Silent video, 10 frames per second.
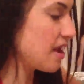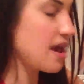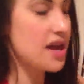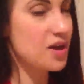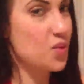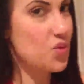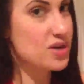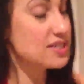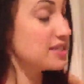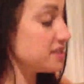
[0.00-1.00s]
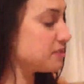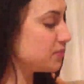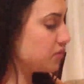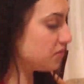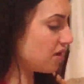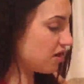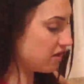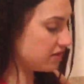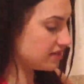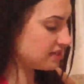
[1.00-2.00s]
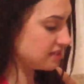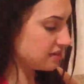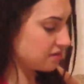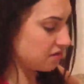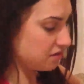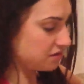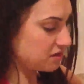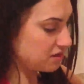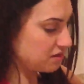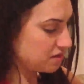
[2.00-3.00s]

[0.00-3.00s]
And 1 teaspoon of sea salt.